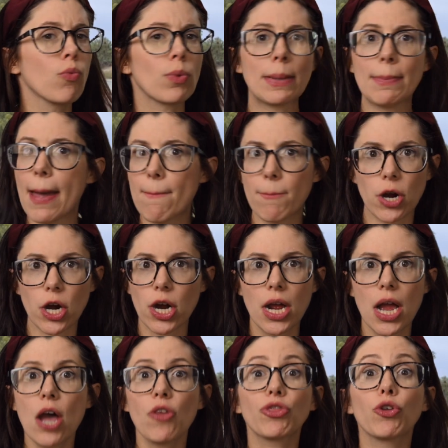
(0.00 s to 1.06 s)
Remember,
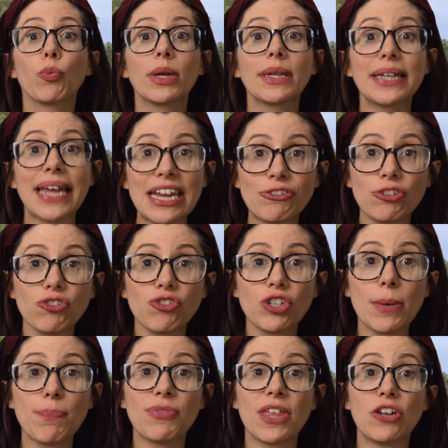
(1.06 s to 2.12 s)
the
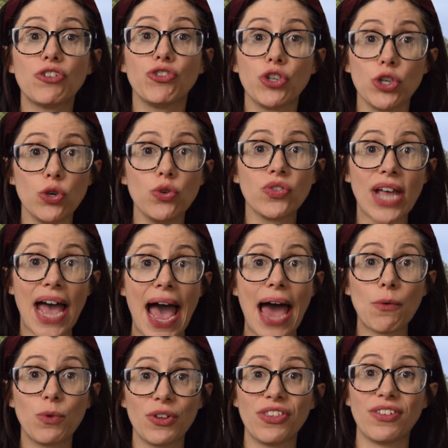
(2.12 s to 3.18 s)
relationship that Jews
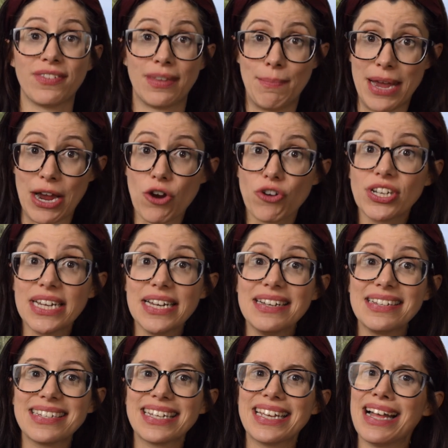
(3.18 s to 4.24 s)
had with
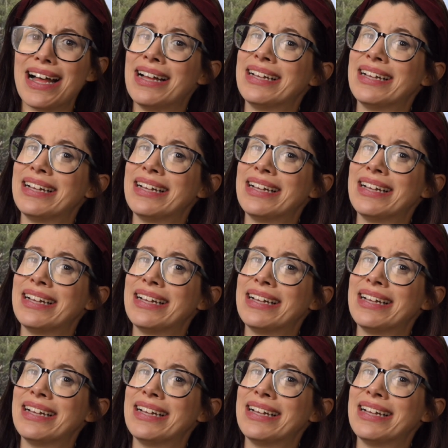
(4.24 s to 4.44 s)
Samaritans?